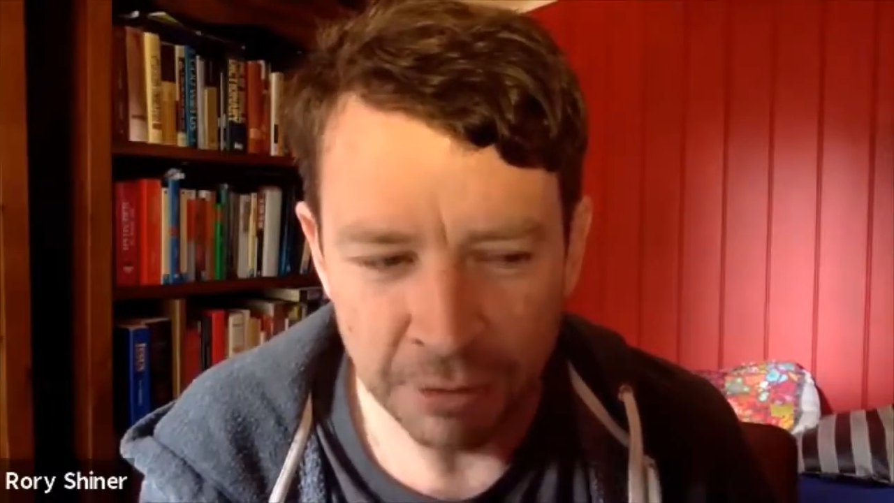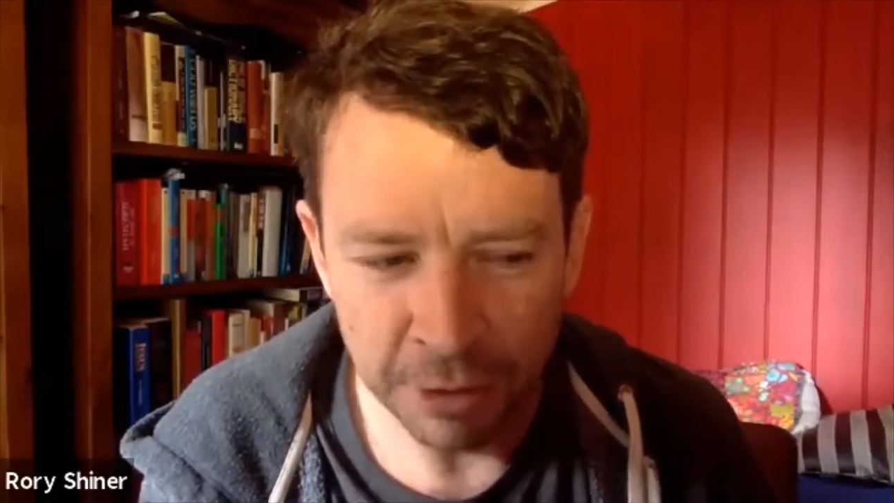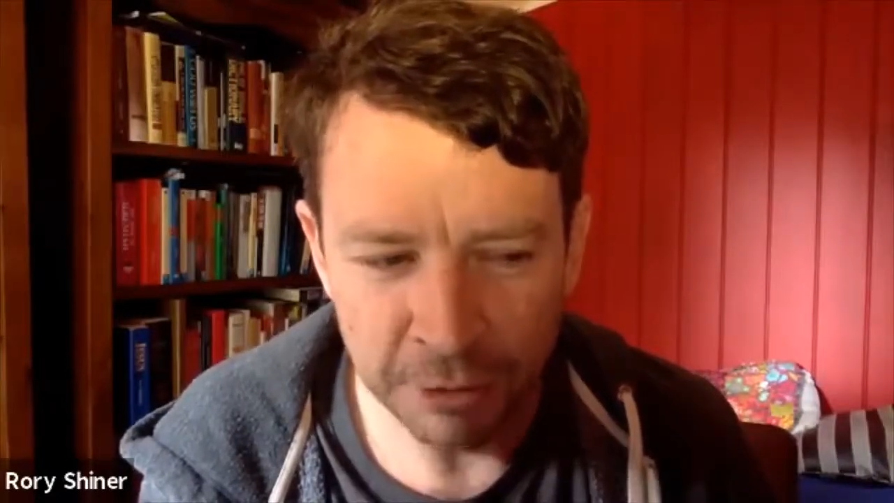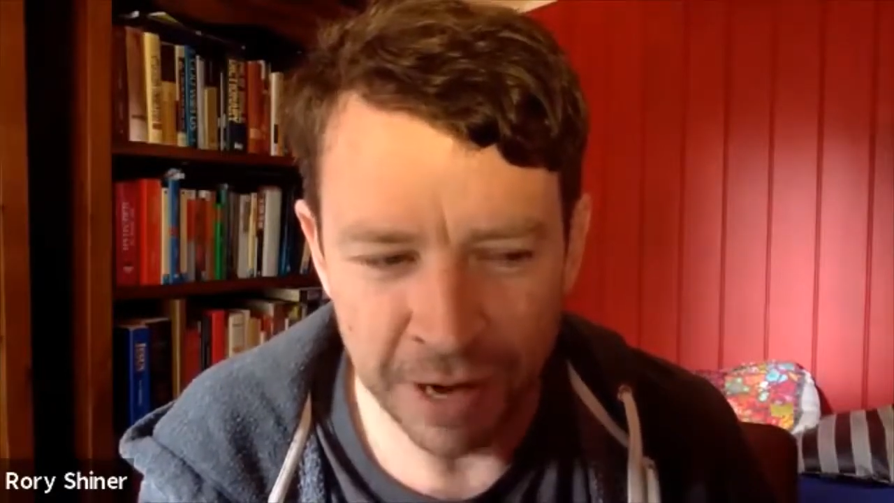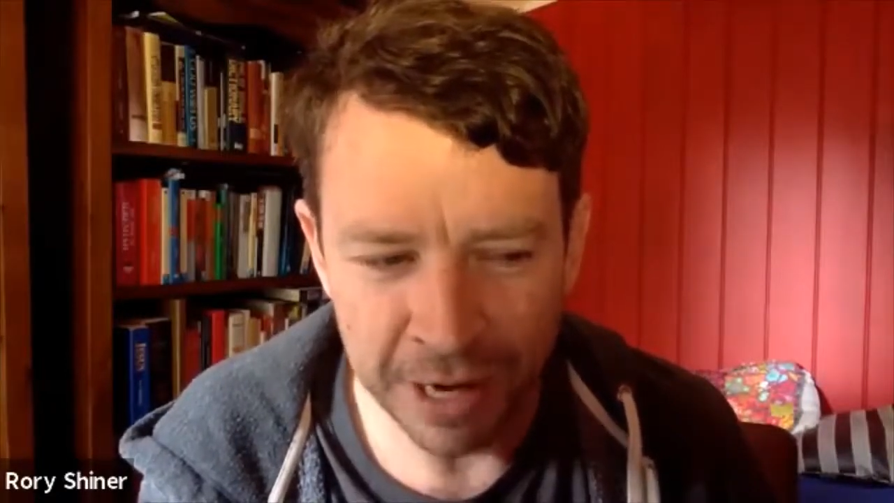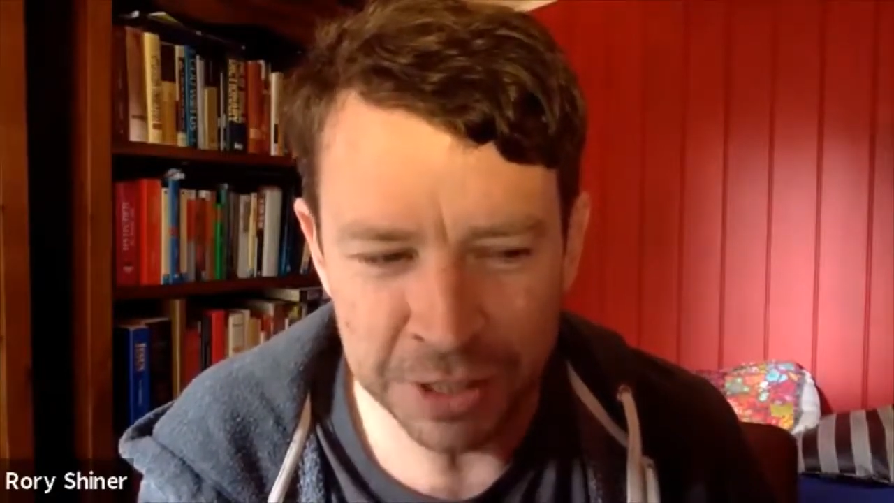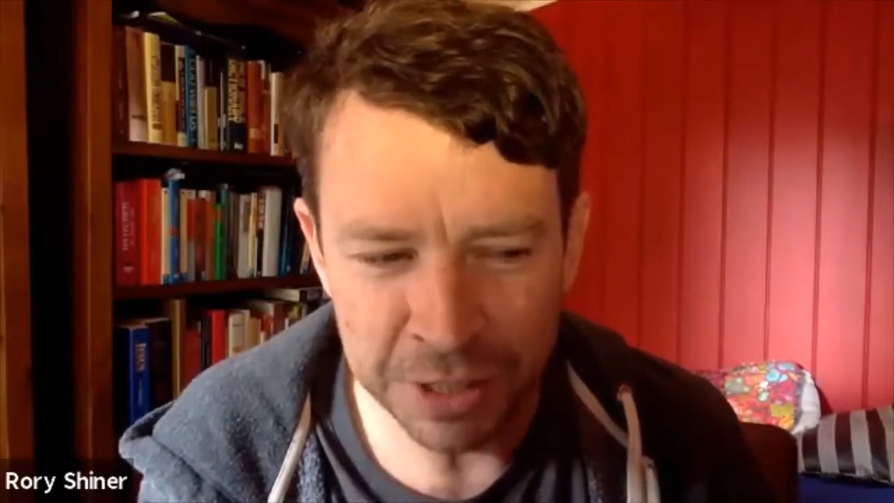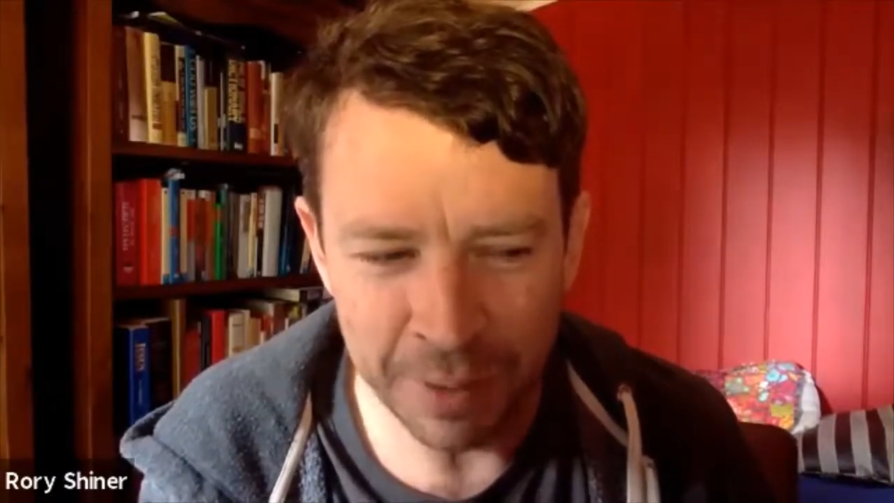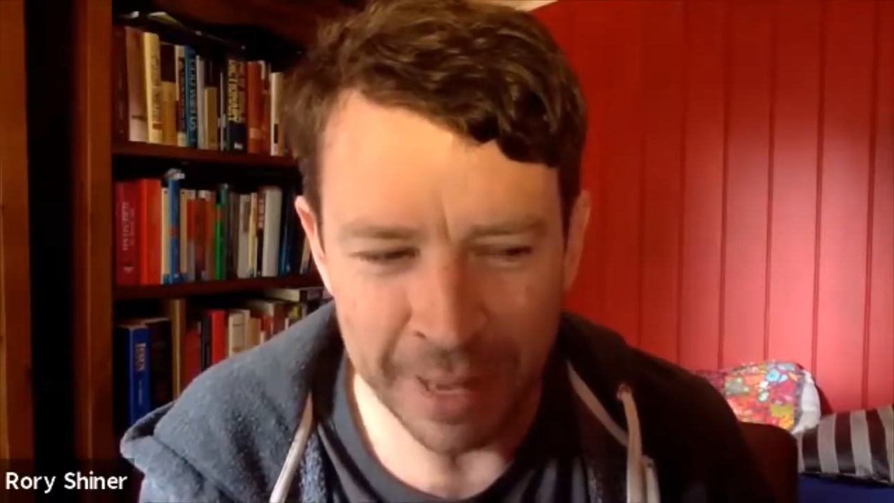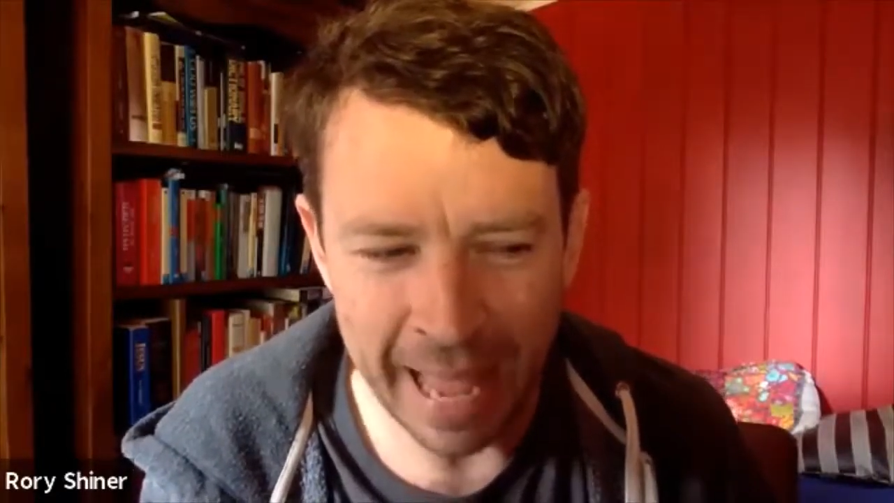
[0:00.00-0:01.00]
function.
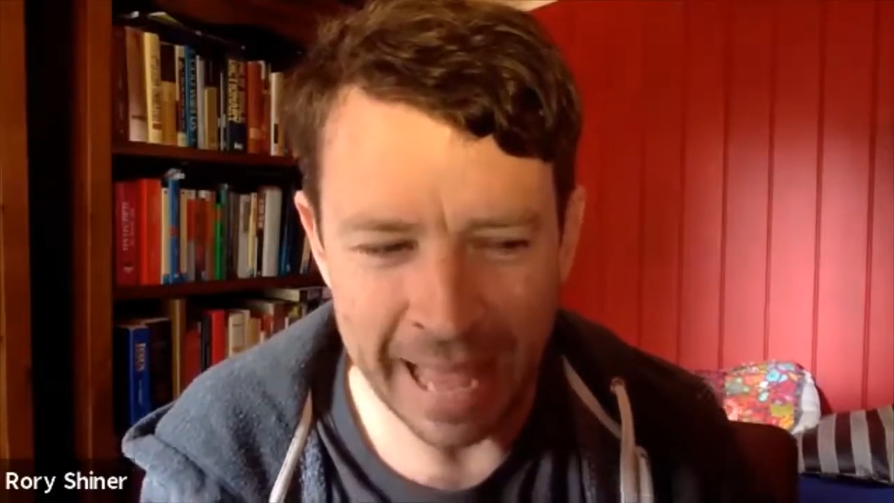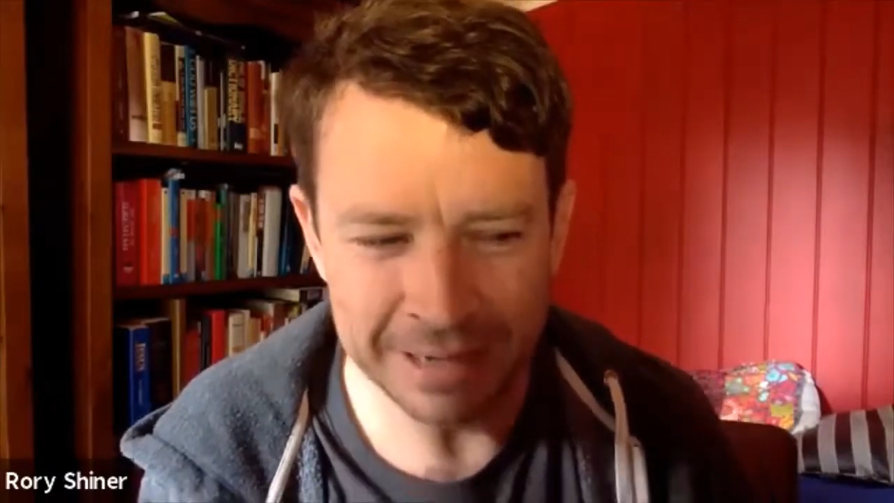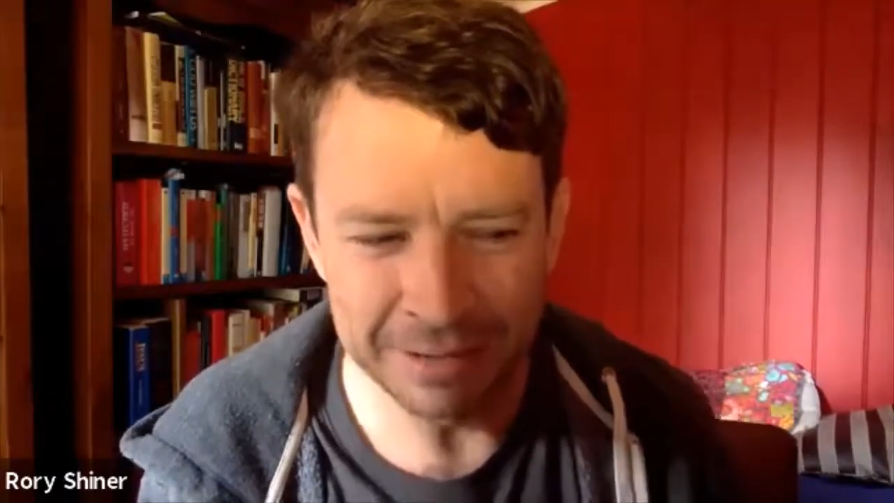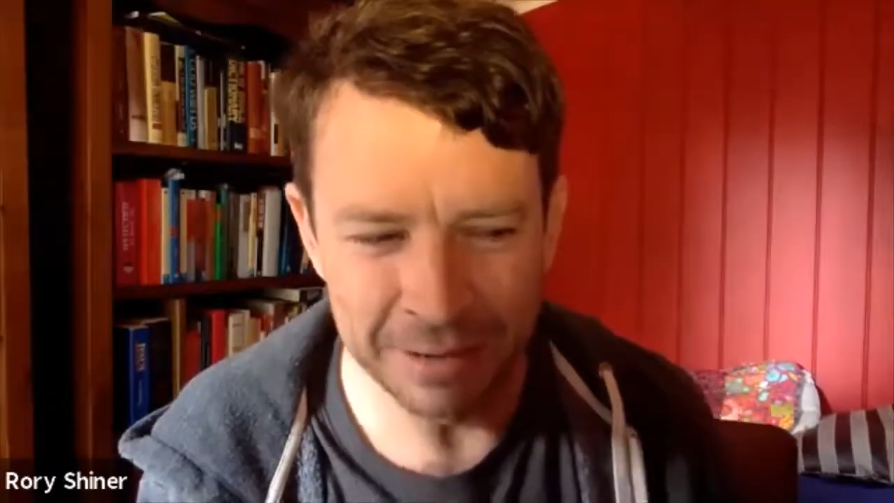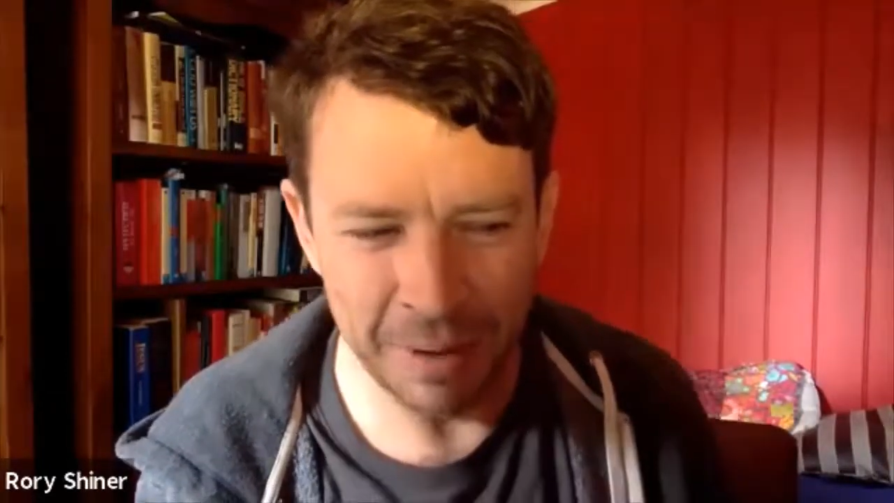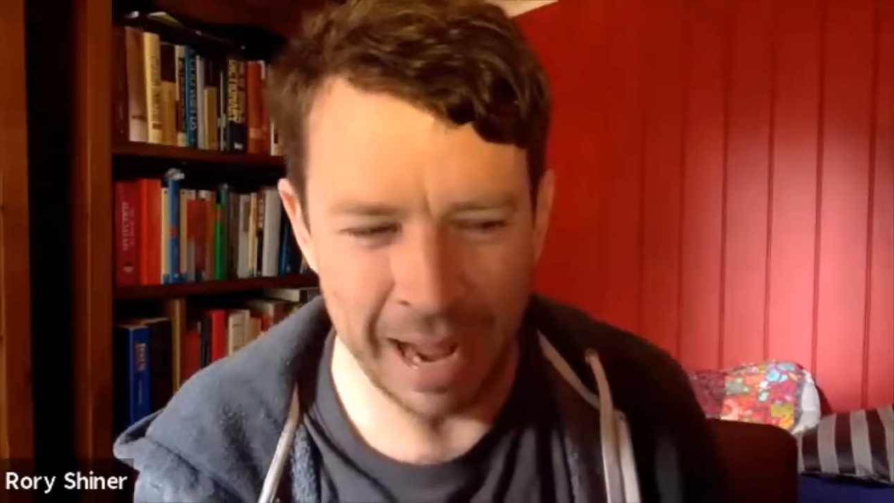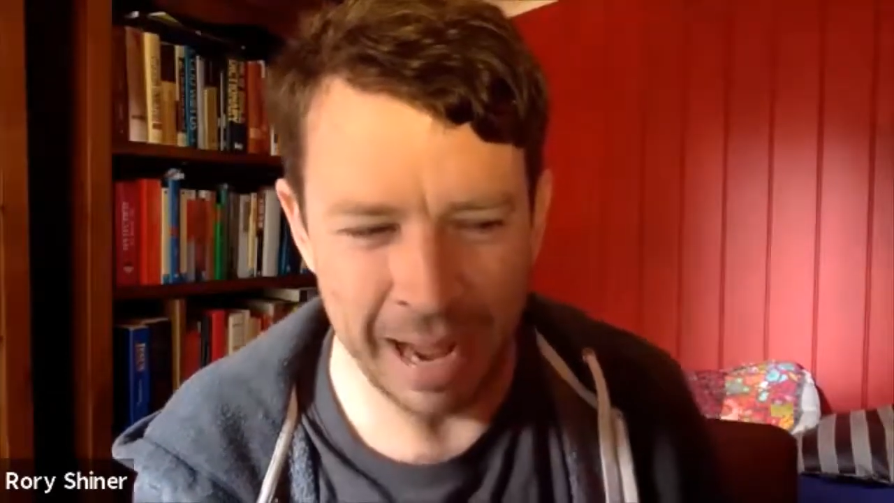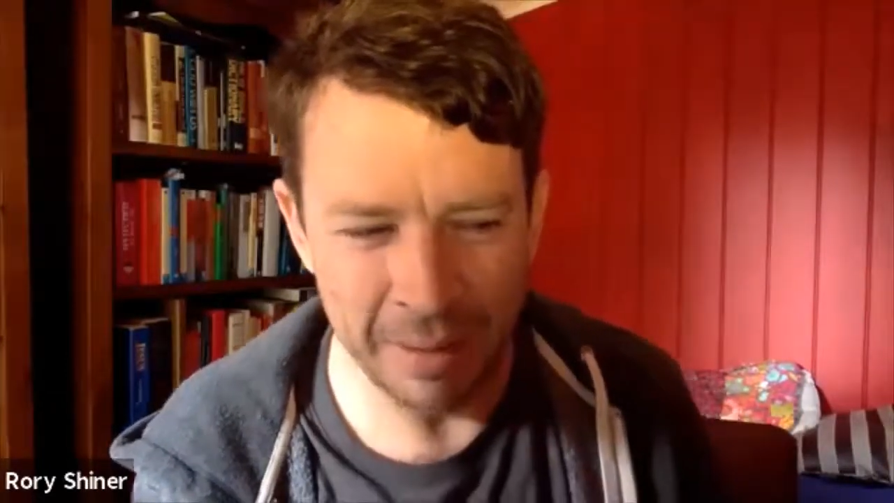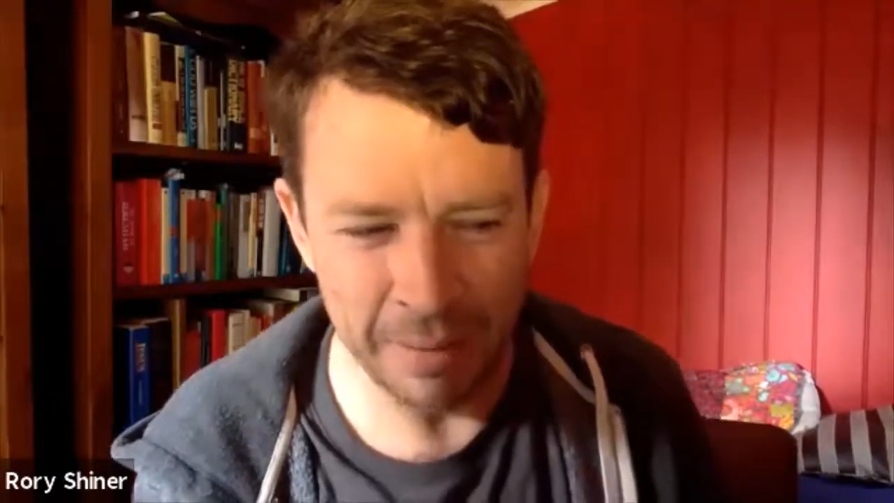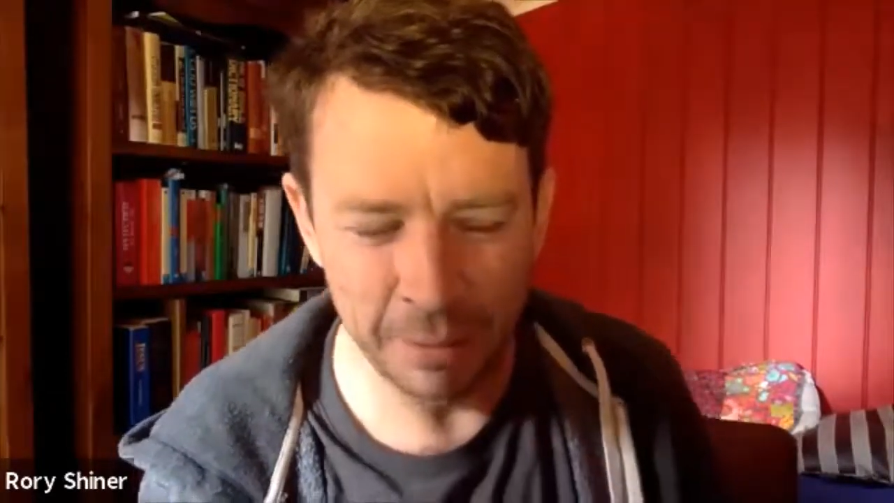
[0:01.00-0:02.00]
But we had
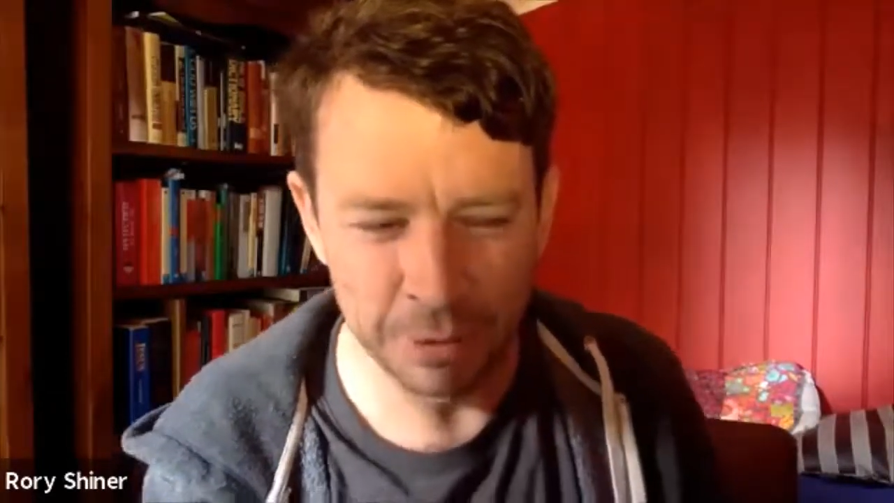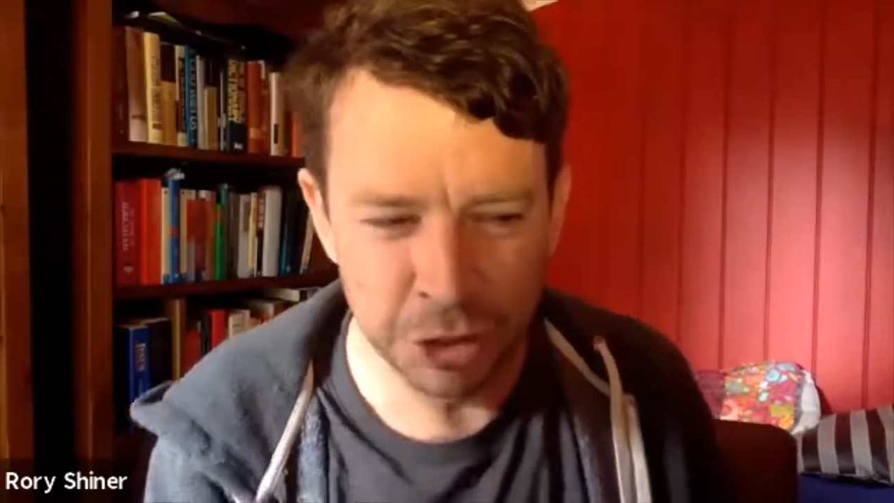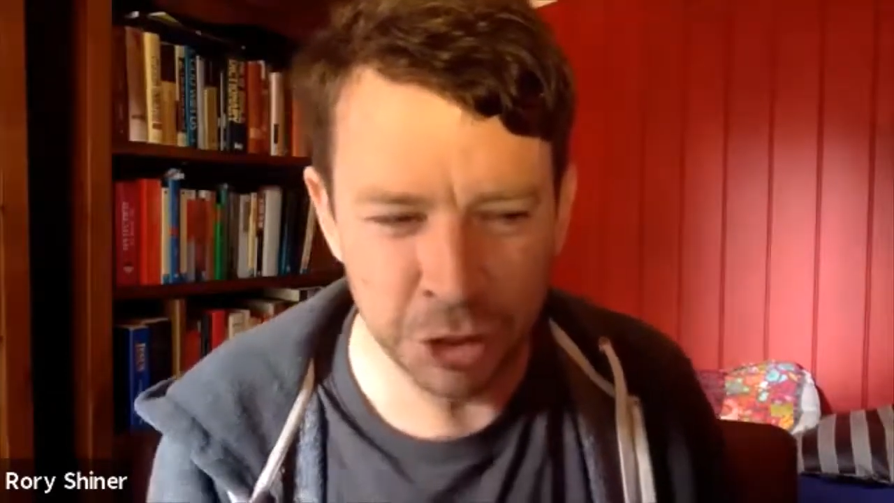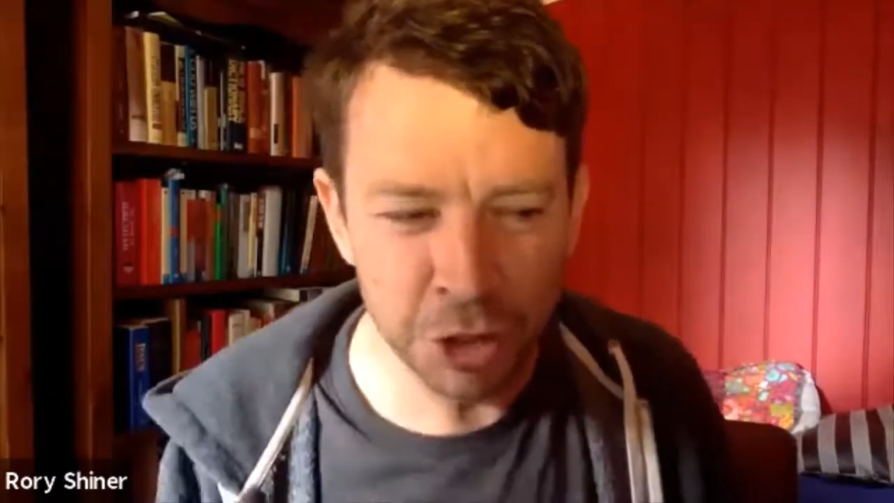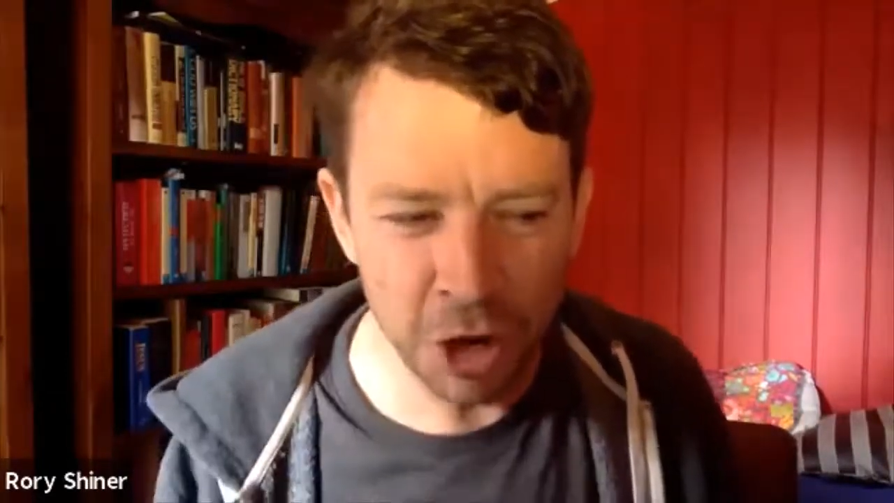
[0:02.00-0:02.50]
it was too